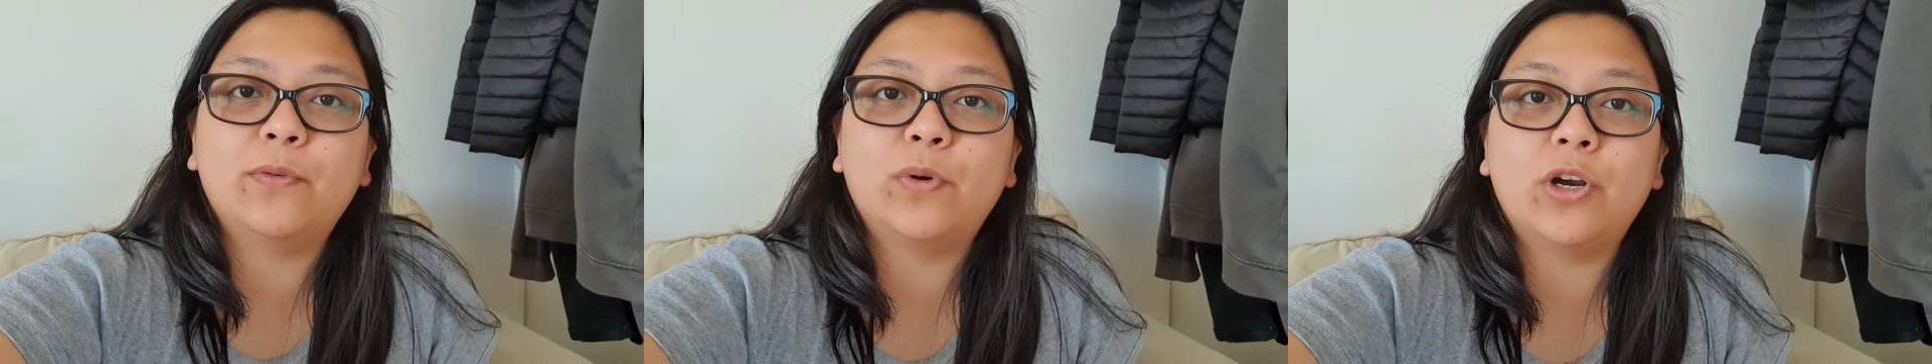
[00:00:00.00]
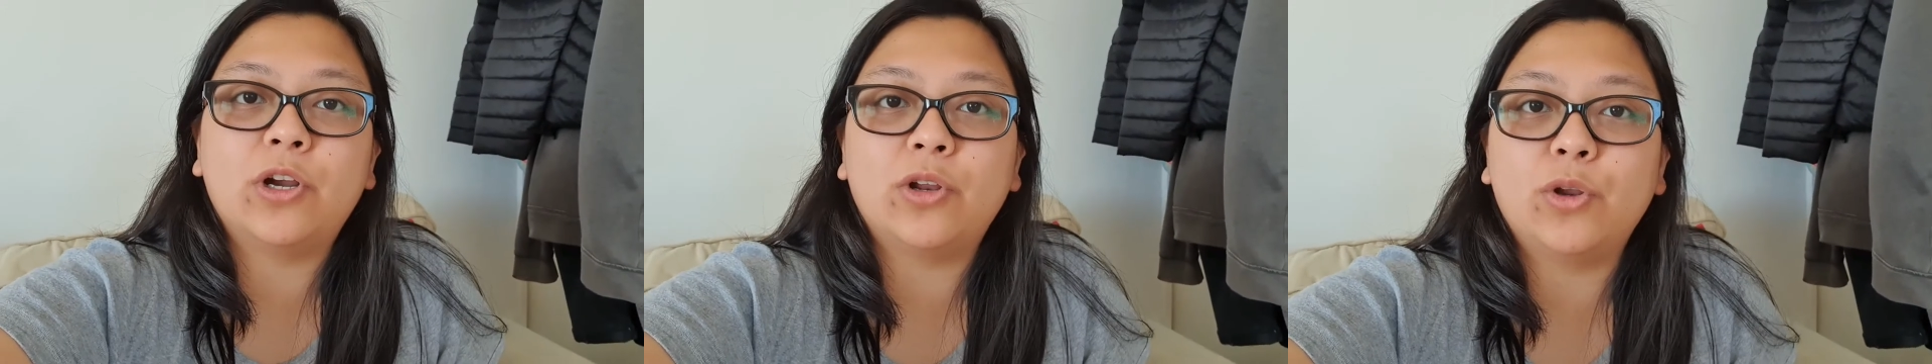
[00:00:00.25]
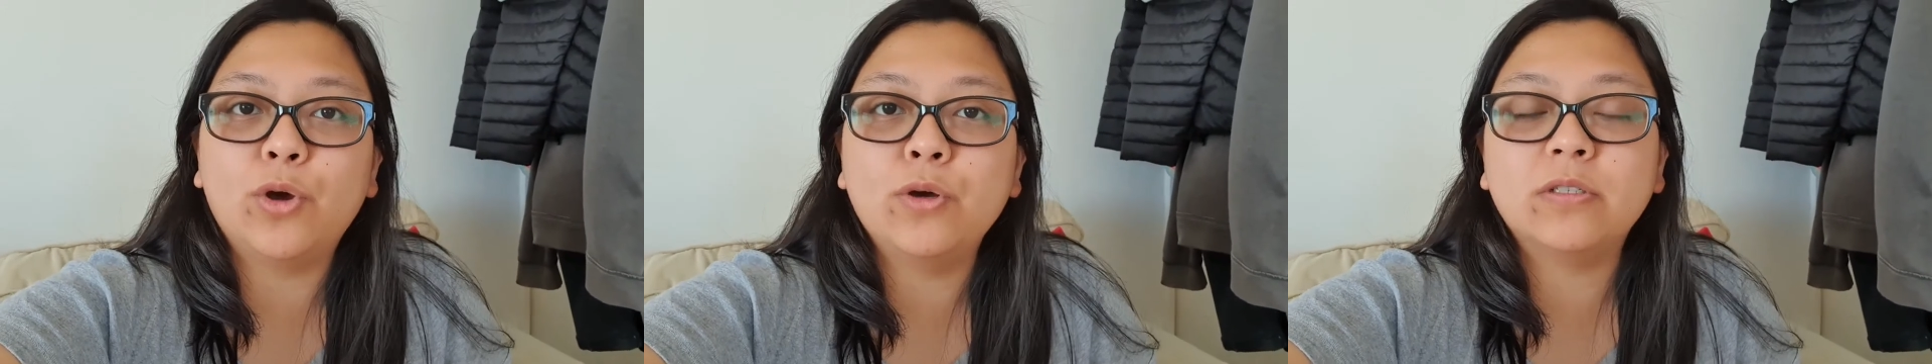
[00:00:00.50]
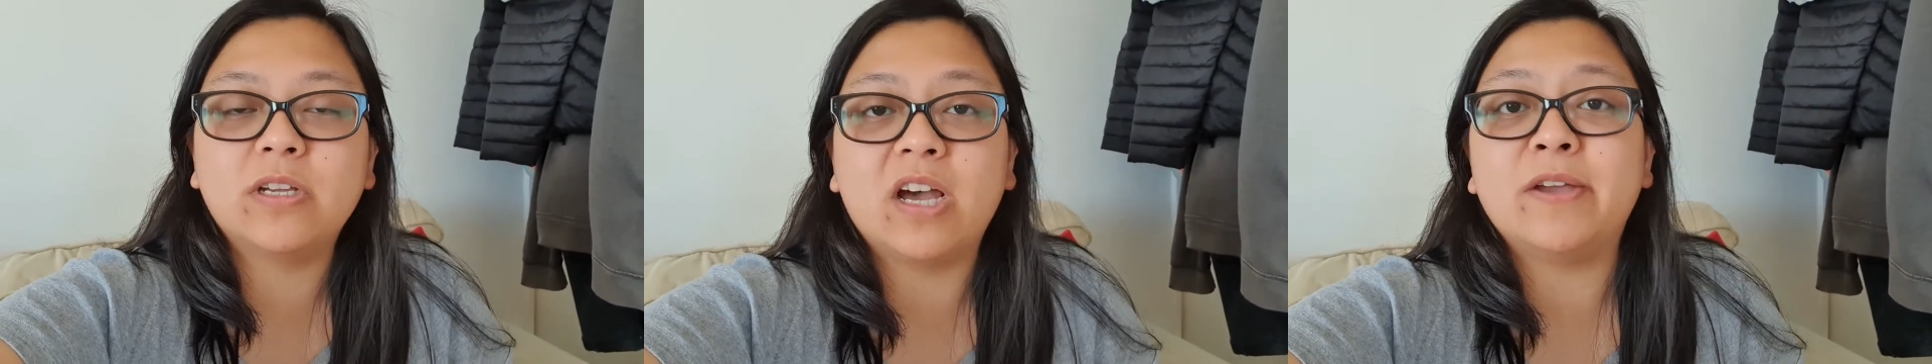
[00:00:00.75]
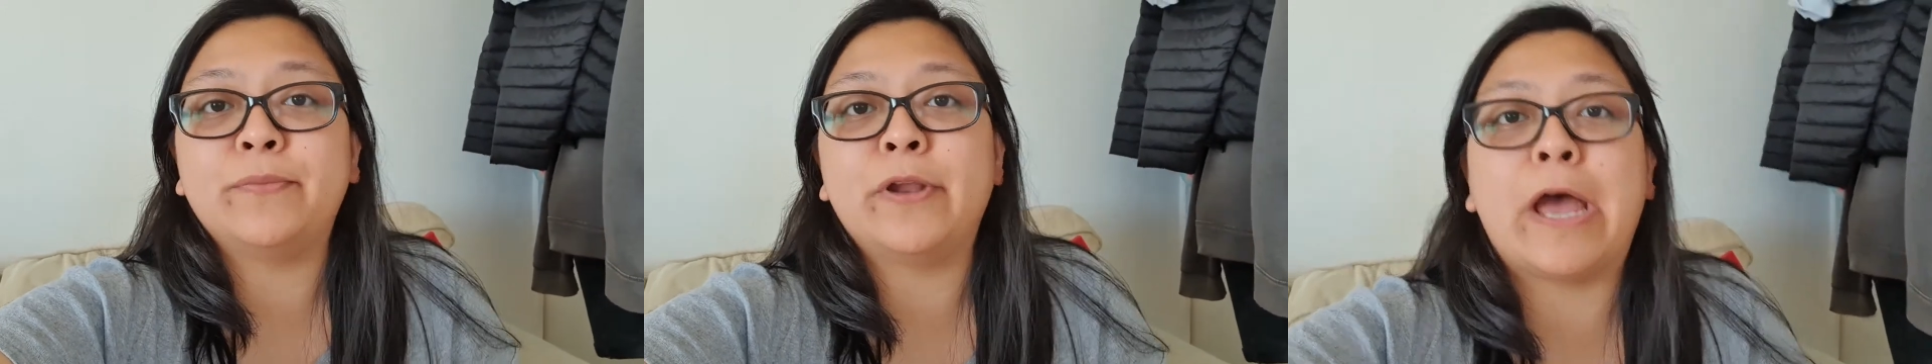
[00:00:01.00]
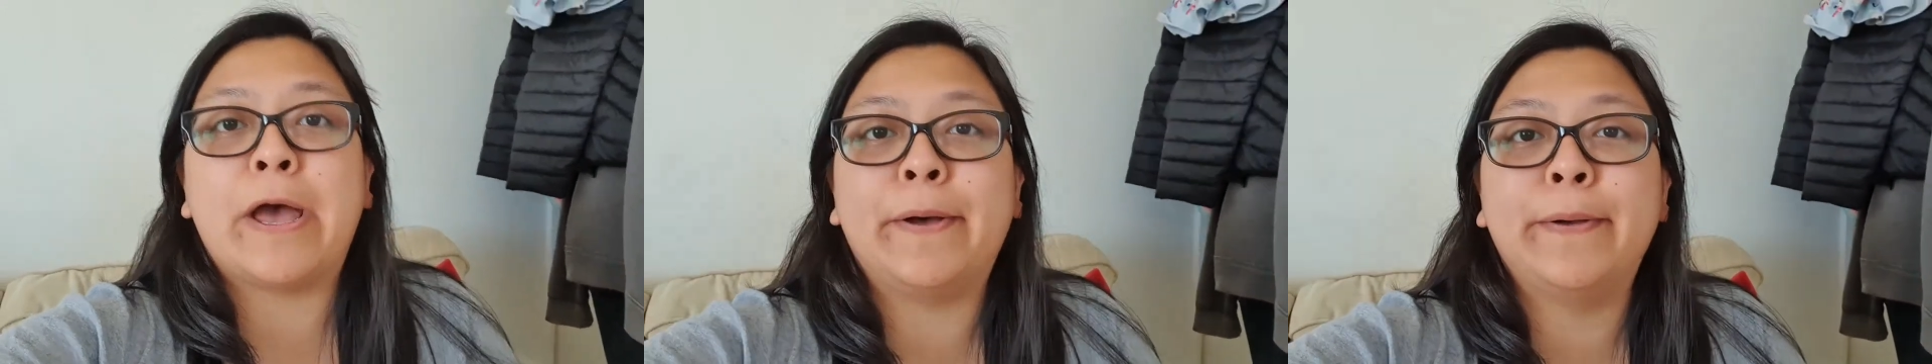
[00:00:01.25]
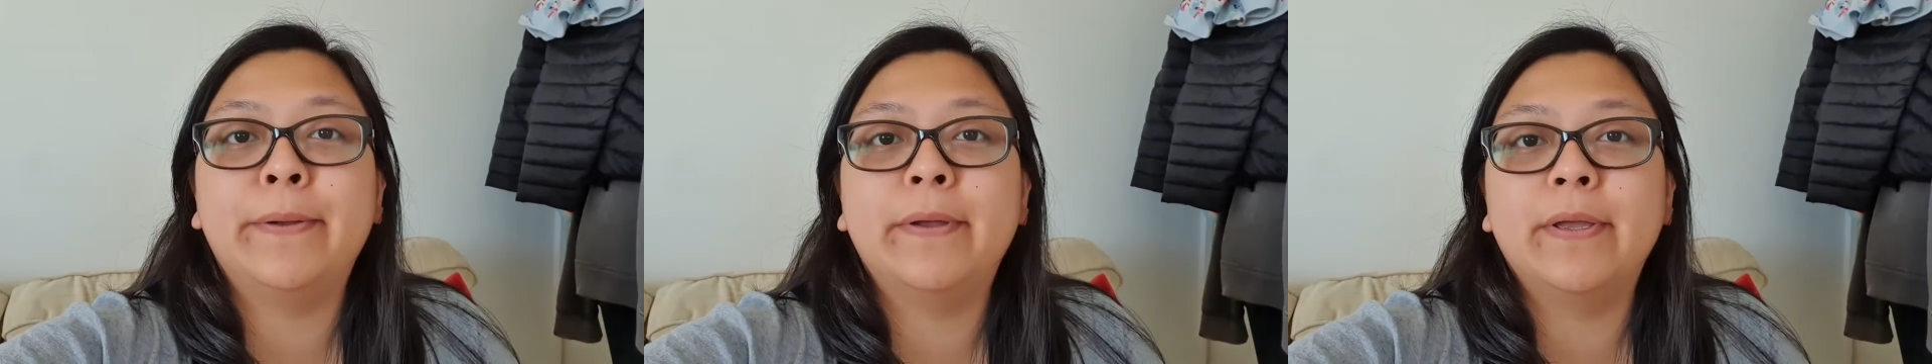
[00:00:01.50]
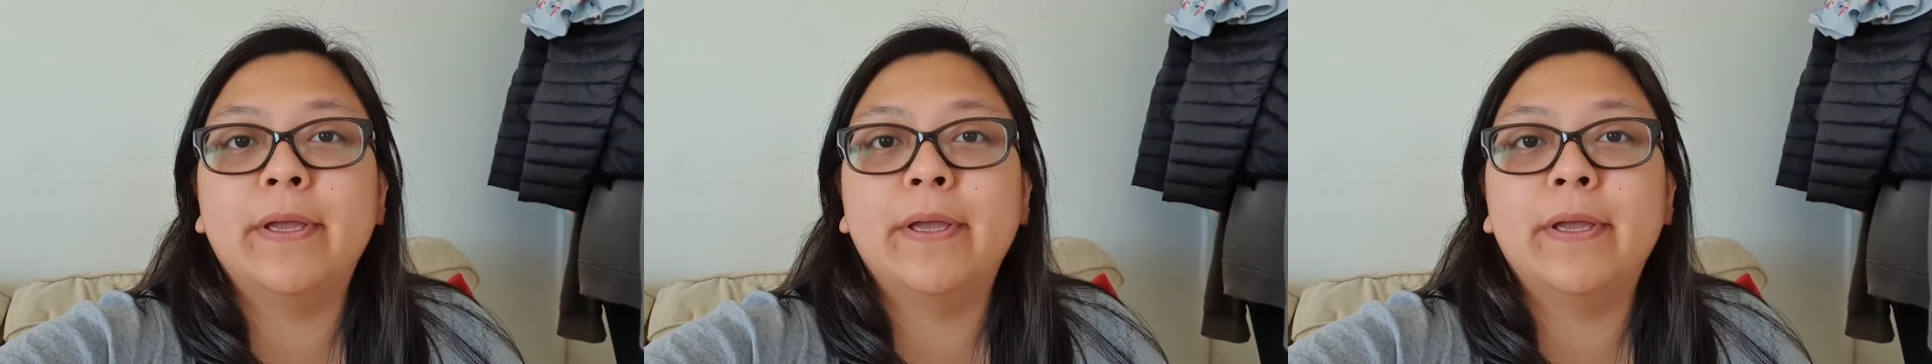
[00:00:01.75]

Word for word: for a long time now.